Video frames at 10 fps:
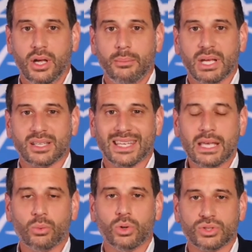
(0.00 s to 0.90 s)
because it
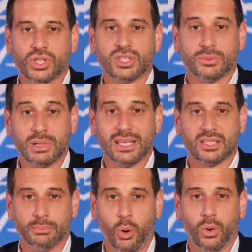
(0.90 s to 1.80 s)
will just be as
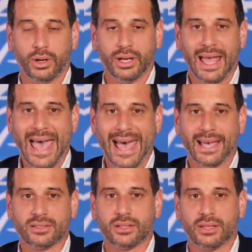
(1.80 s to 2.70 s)
important
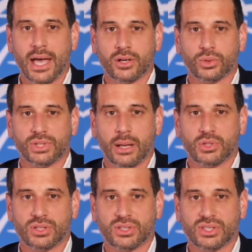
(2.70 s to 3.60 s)
as the actual
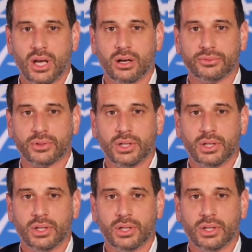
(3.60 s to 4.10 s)
damages itself.